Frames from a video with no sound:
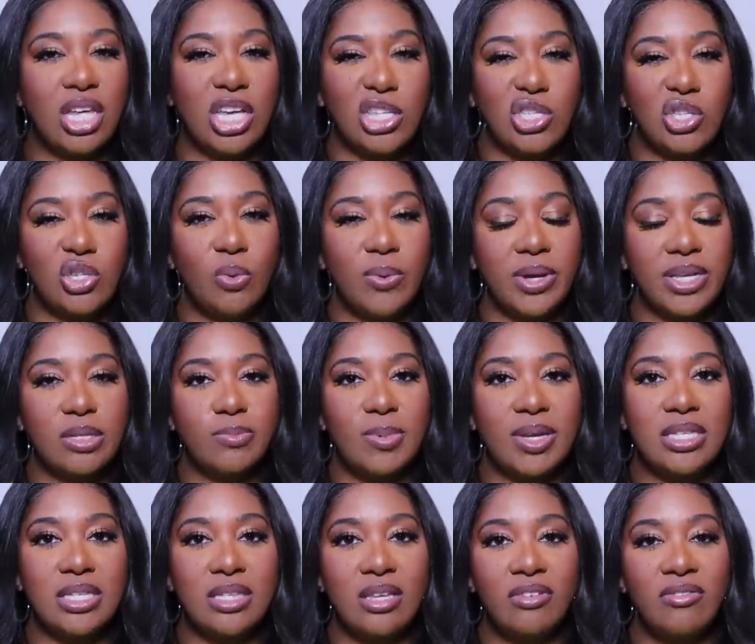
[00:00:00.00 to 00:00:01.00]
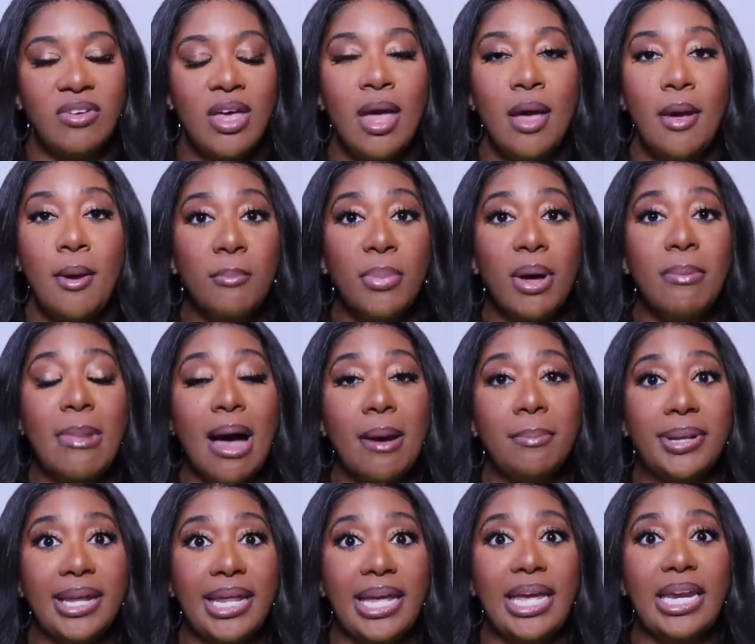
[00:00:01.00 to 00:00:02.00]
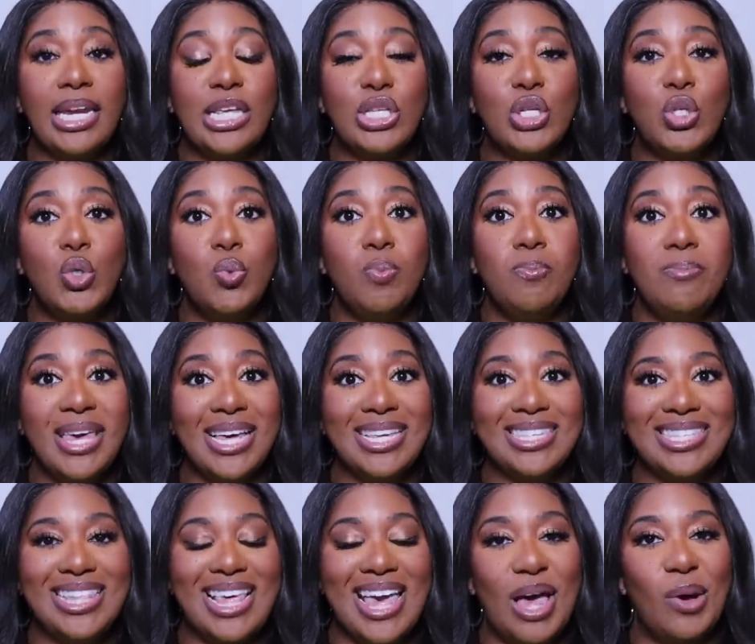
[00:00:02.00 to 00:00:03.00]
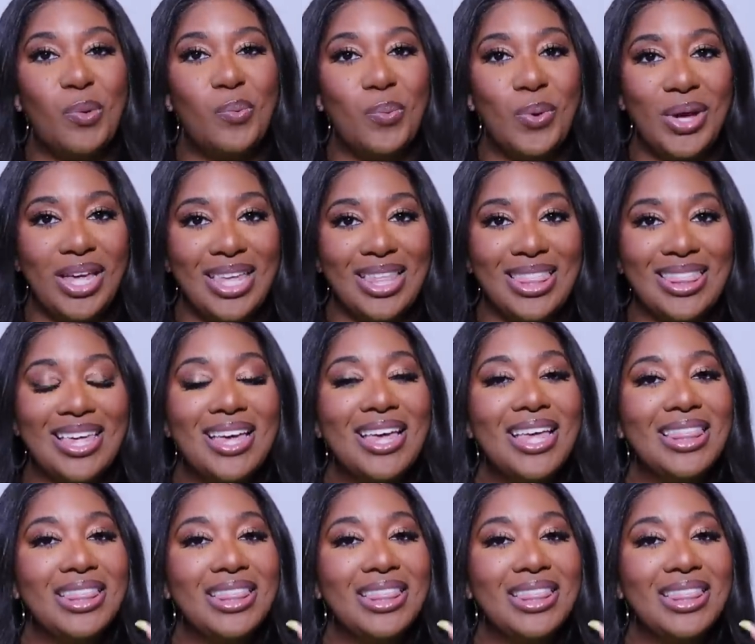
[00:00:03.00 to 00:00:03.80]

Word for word: think it's too expensive, but my plan is to mix that with